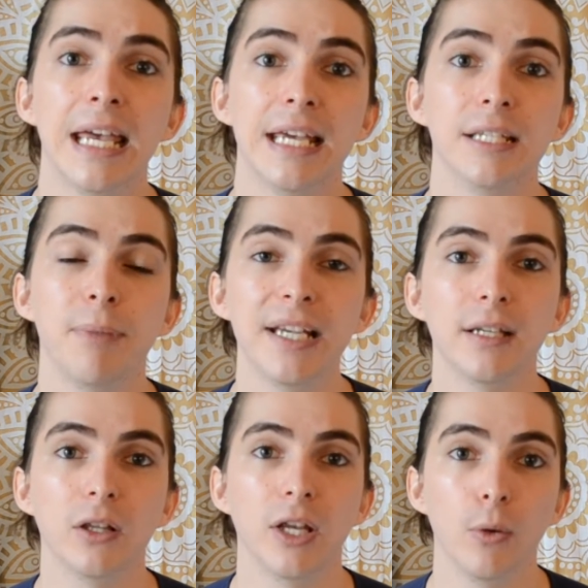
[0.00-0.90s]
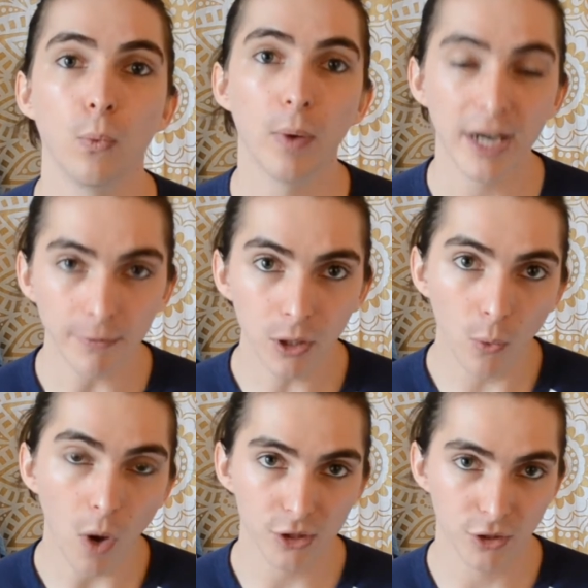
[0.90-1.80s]
is basically whenever you
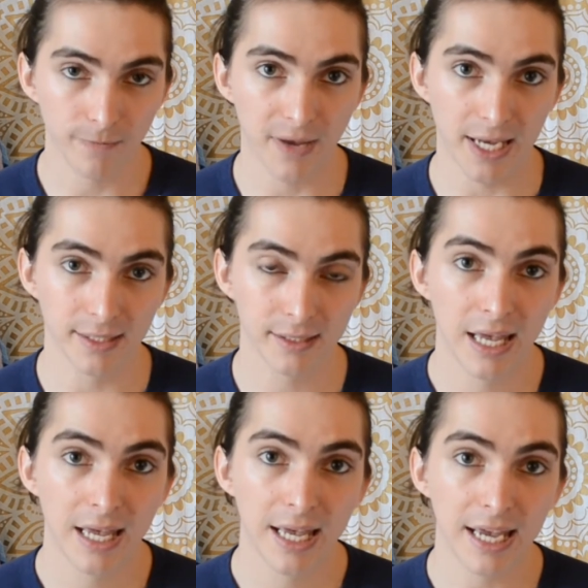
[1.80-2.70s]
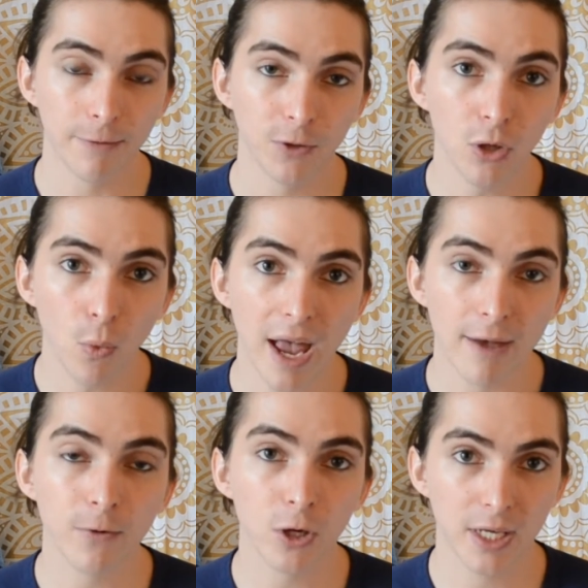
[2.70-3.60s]
wash your face, if you
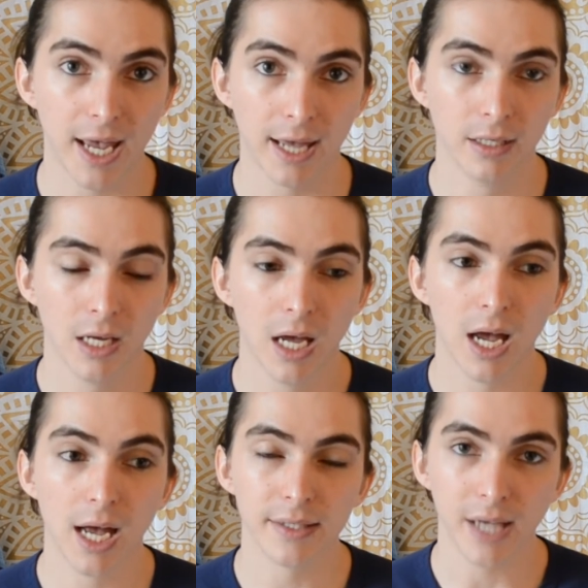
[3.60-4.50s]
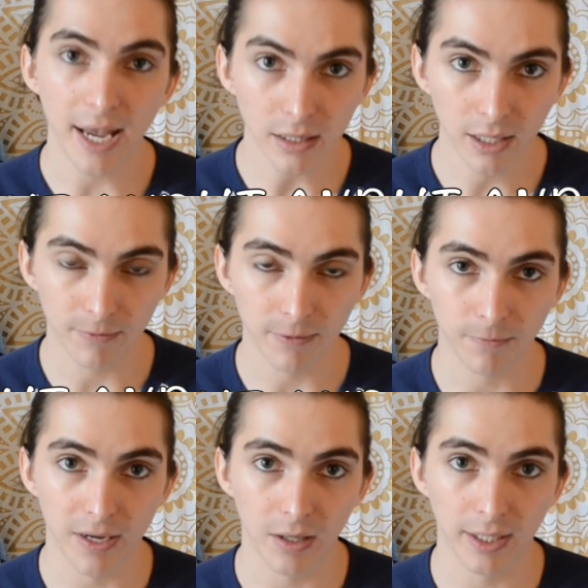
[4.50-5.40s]
ever get a tight lifted
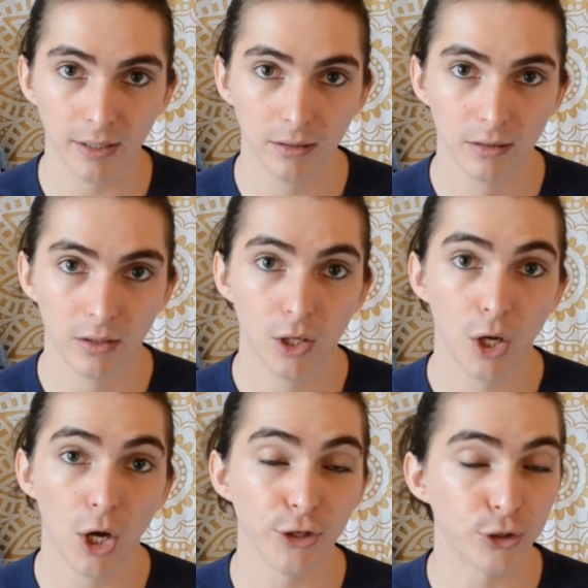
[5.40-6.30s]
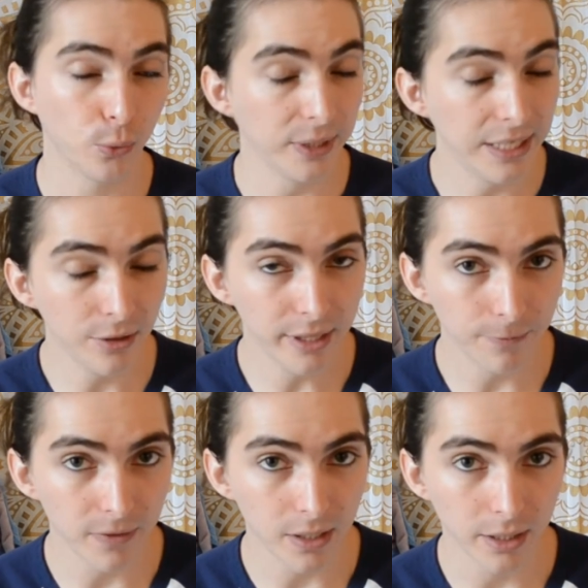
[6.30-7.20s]
feeling, a squeaky clean
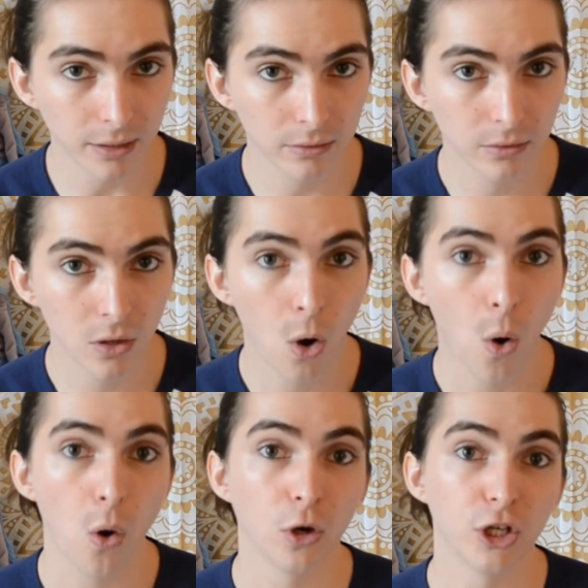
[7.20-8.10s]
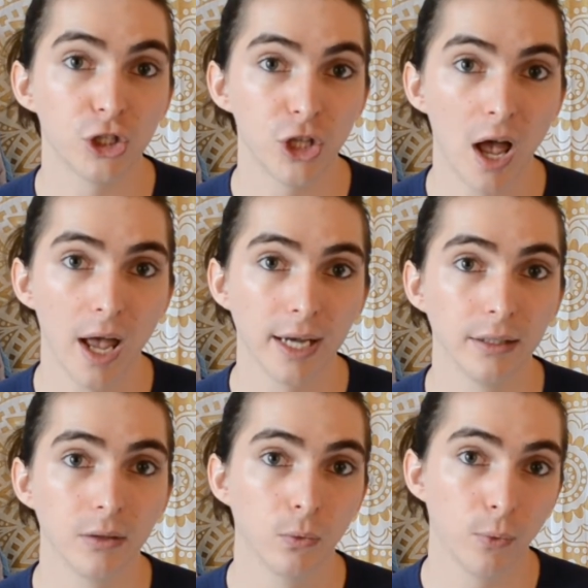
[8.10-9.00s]
feeling, or a
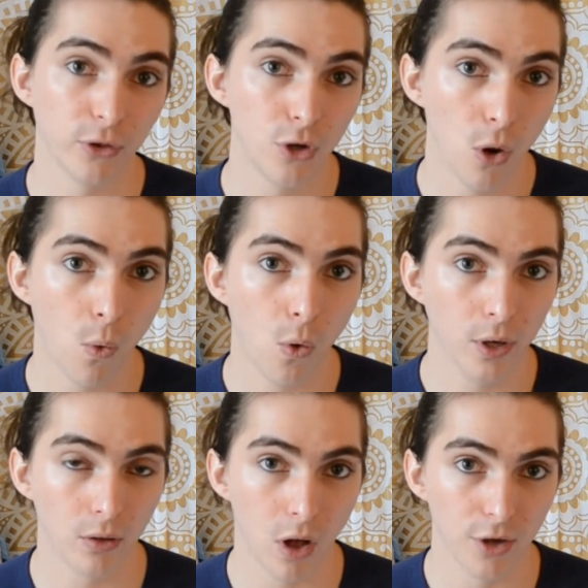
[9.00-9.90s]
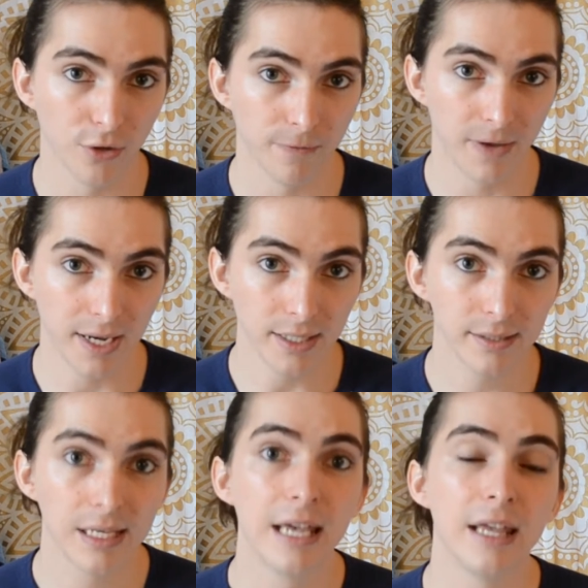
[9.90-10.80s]
shine with no oil on your
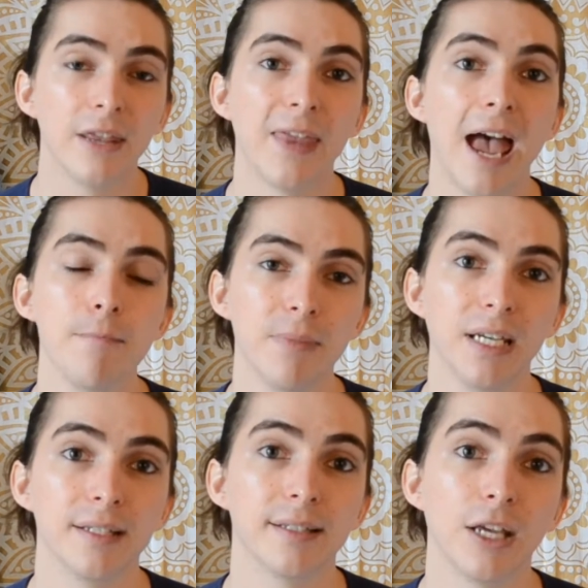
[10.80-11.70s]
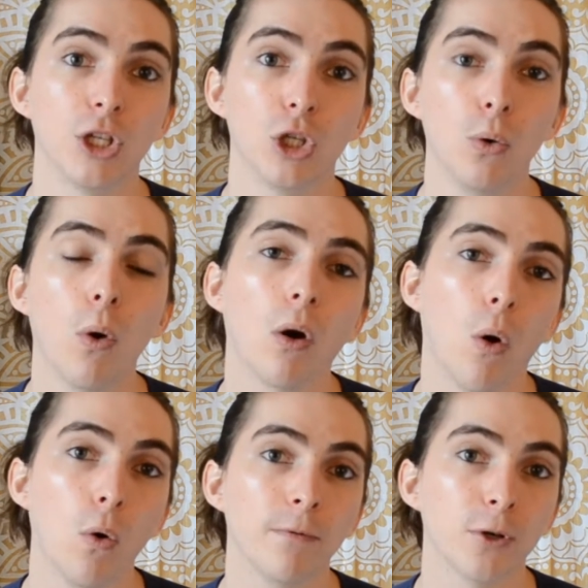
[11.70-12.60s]
face, that means that you are
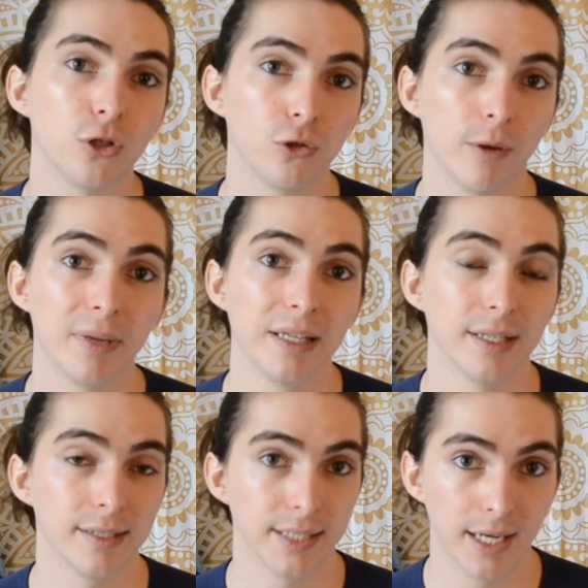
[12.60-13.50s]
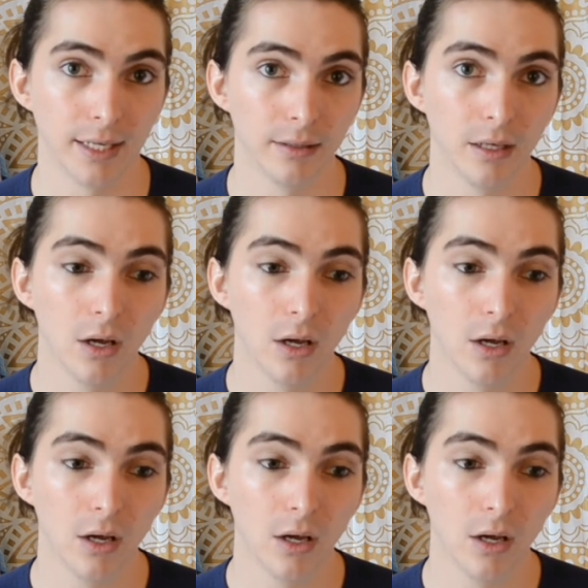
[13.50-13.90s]
overstripping the skin.